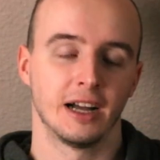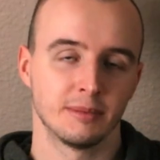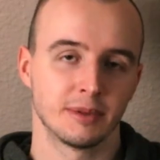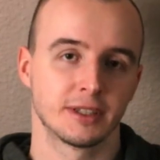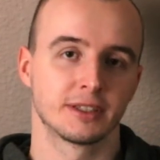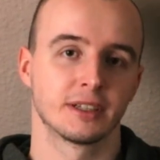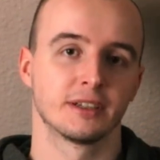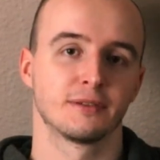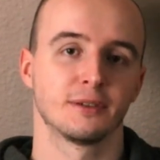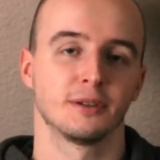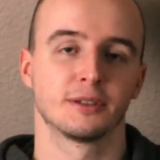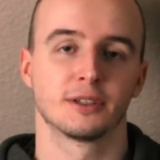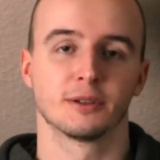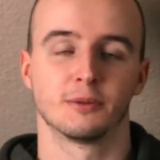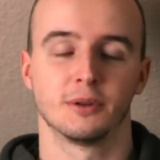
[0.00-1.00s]
I myself
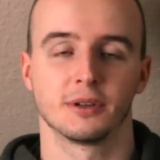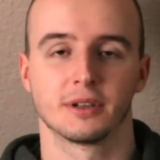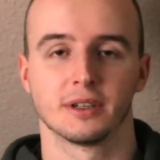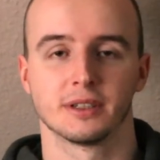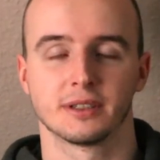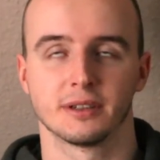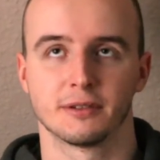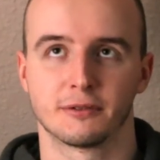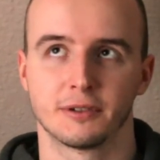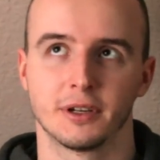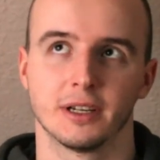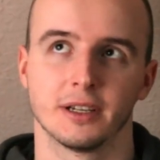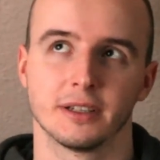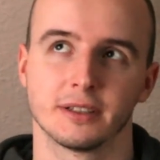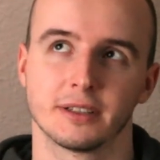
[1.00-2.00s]
also work as a
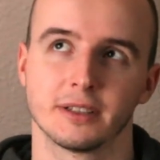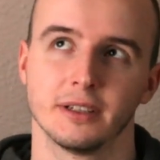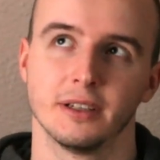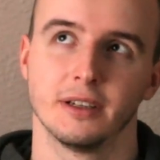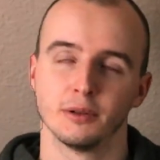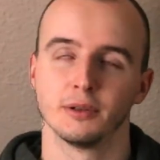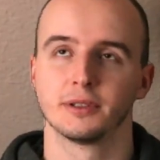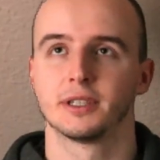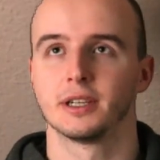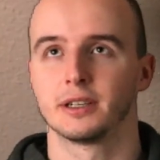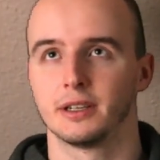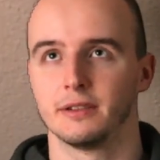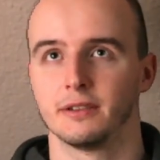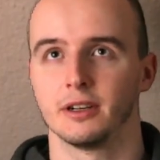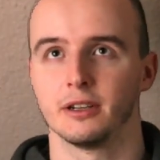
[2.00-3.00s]
freelance full
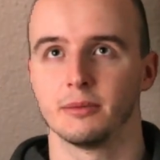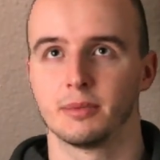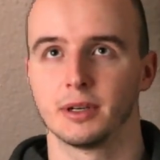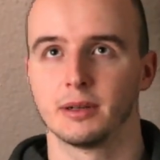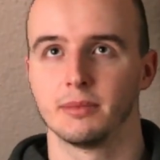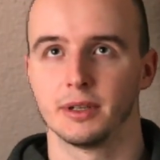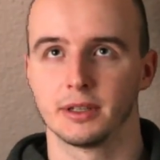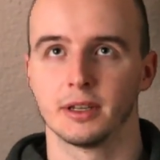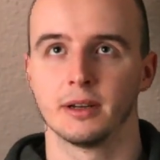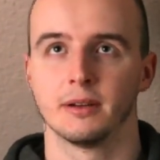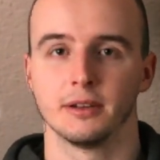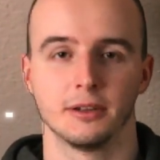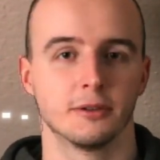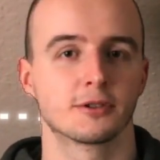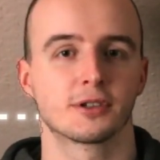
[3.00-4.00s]
stack developer, but
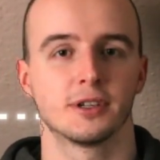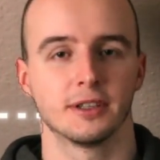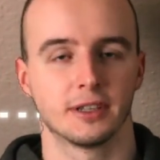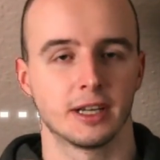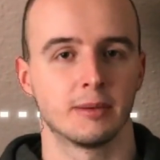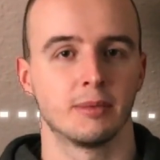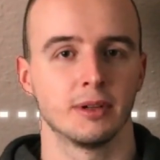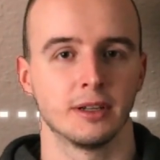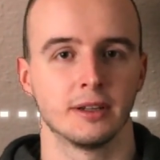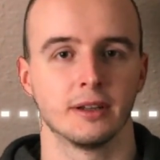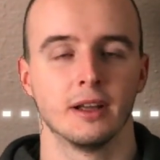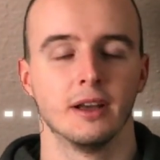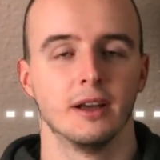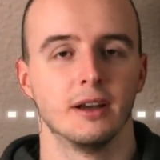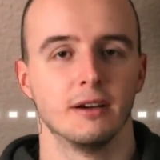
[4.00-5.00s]
I usually dabble in
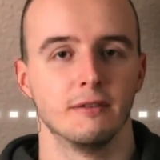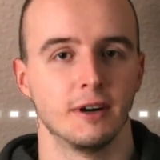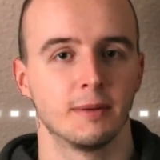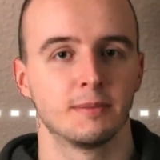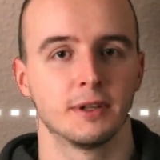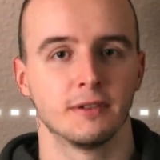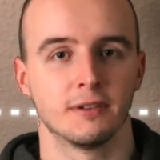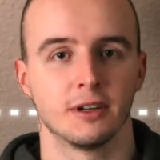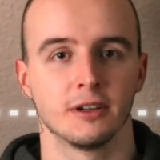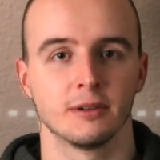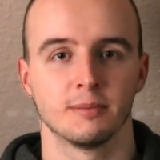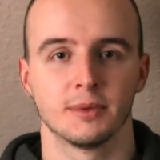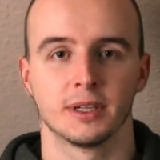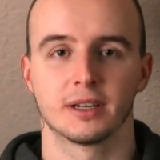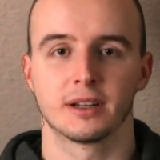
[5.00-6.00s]
web
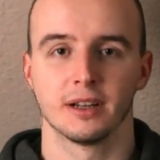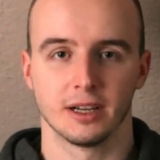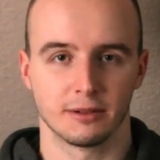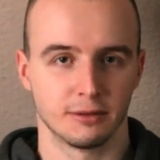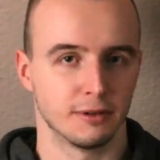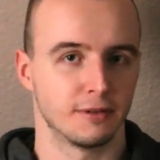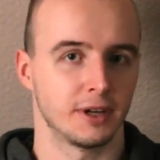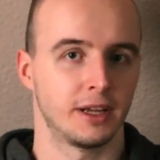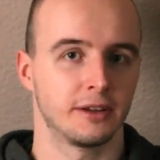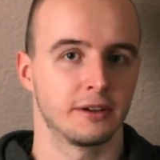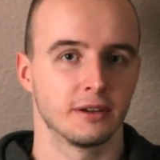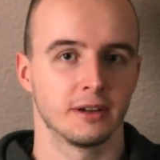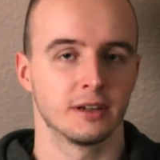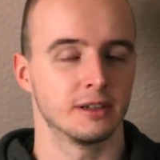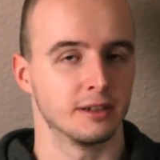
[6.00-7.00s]
development like with
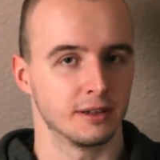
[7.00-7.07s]
Angular